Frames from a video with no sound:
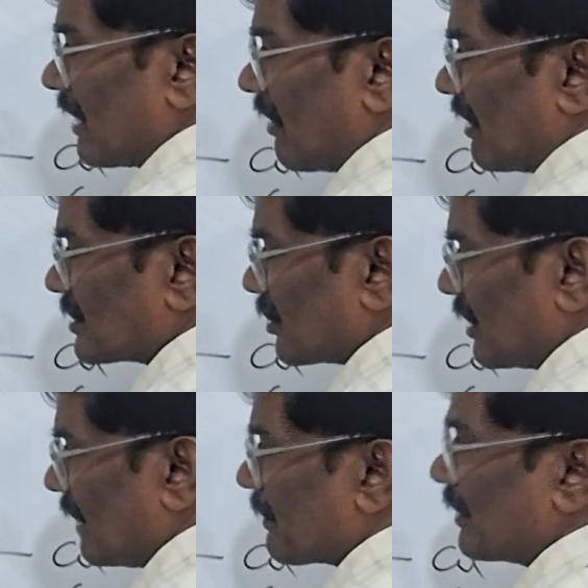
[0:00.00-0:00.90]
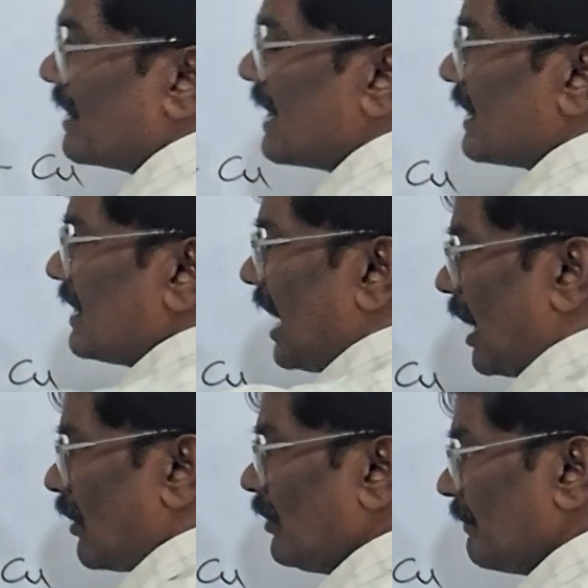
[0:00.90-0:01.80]
ions only produce.
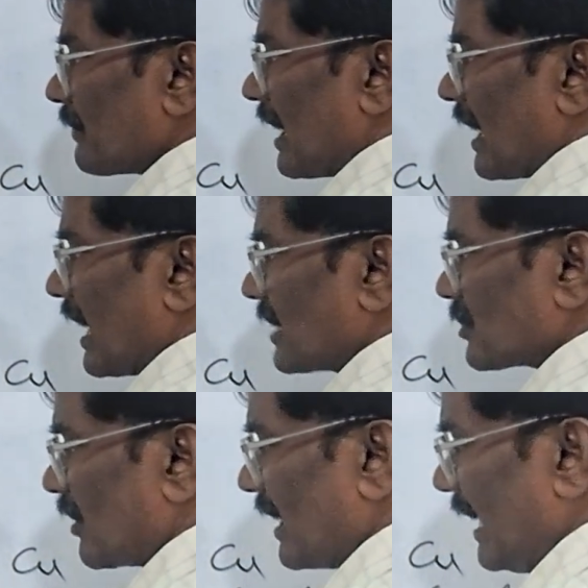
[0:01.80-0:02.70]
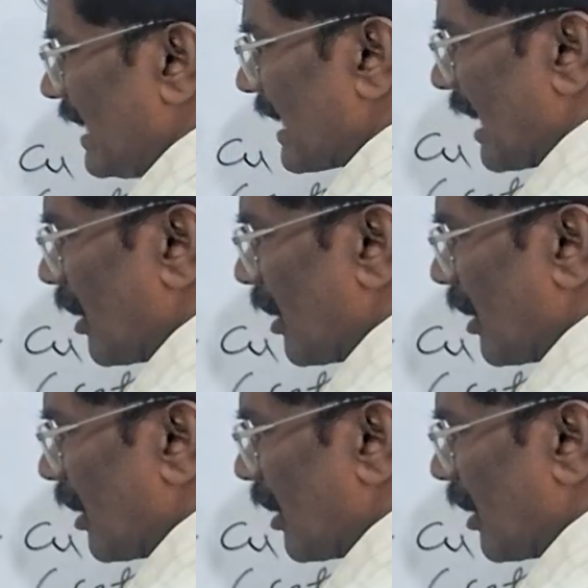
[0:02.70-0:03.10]
Now, ions only